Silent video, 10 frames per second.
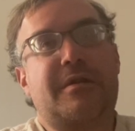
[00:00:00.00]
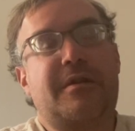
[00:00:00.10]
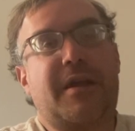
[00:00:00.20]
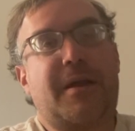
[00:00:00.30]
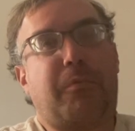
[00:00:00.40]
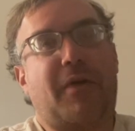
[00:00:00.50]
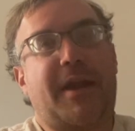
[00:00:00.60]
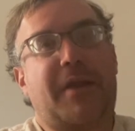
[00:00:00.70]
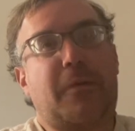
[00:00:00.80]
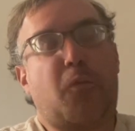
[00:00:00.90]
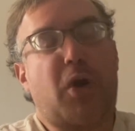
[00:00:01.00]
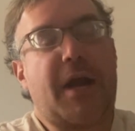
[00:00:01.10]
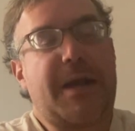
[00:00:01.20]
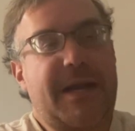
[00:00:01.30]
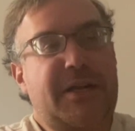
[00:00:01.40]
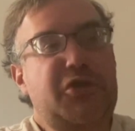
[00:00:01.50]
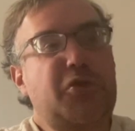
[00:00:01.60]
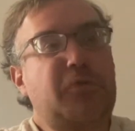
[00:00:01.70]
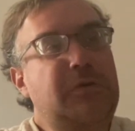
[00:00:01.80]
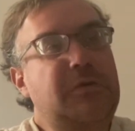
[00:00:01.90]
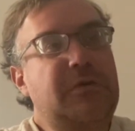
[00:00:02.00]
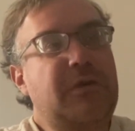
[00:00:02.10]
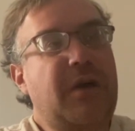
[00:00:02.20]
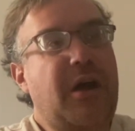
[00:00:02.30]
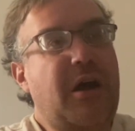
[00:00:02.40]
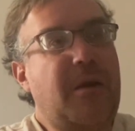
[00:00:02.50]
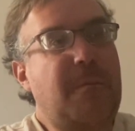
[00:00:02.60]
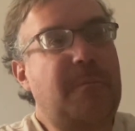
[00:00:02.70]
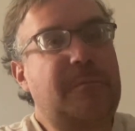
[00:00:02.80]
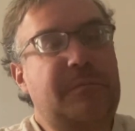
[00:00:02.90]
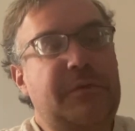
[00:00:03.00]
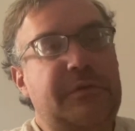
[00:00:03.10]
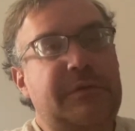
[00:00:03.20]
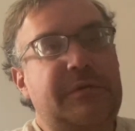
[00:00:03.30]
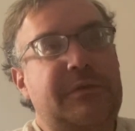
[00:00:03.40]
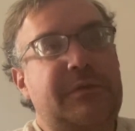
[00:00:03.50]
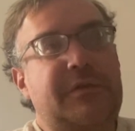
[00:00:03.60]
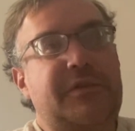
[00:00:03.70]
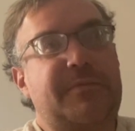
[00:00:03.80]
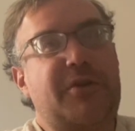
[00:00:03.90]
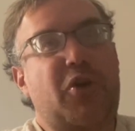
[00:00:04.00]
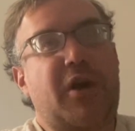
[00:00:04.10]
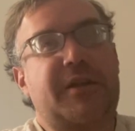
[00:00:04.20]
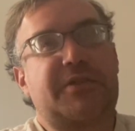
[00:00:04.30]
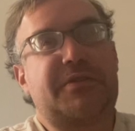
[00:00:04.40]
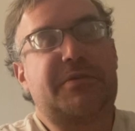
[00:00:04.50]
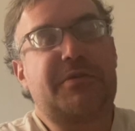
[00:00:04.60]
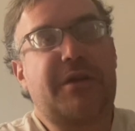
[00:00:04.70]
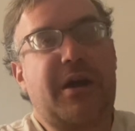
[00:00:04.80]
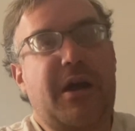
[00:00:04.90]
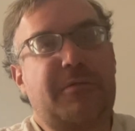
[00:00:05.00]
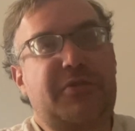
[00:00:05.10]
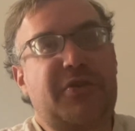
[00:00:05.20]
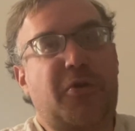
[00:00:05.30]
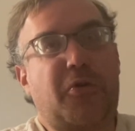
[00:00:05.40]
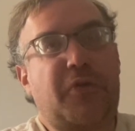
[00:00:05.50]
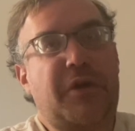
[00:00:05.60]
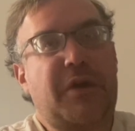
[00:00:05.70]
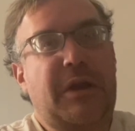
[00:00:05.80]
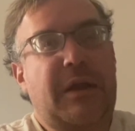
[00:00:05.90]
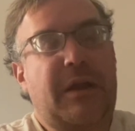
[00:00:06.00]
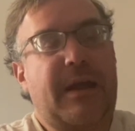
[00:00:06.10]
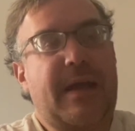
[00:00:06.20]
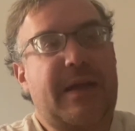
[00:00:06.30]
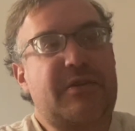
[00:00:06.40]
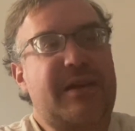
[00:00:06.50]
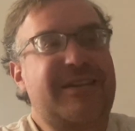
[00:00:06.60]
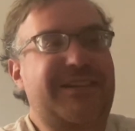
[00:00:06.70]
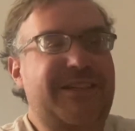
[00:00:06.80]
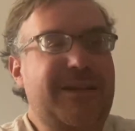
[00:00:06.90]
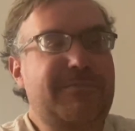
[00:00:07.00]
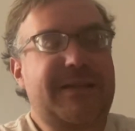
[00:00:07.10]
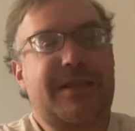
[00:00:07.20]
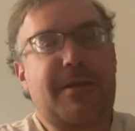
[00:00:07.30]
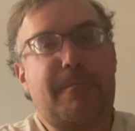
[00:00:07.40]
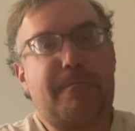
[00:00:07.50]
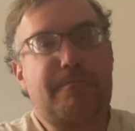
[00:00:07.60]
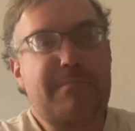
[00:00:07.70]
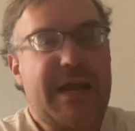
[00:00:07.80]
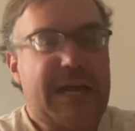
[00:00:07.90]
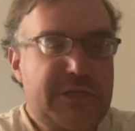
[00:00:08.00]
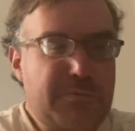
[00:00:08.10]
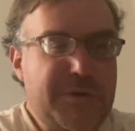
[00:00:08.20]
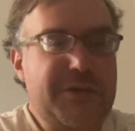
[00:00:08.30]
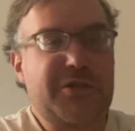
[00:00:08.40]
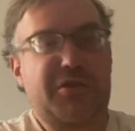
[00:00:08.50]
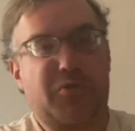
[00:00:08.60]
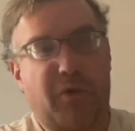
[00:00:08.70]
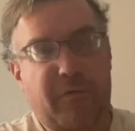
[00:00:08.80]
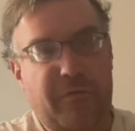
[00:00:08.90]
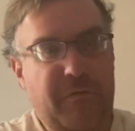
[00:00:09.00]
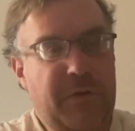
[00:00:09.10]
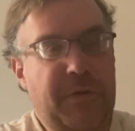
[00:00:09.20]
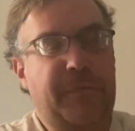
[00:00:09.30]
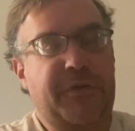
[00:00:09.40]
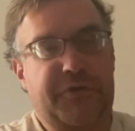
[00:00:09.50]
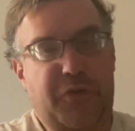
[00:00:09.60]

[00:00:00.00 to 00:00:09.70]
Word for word: and playing them when I need to. Um, to be honest, uh, so and it seems that the management is sort of is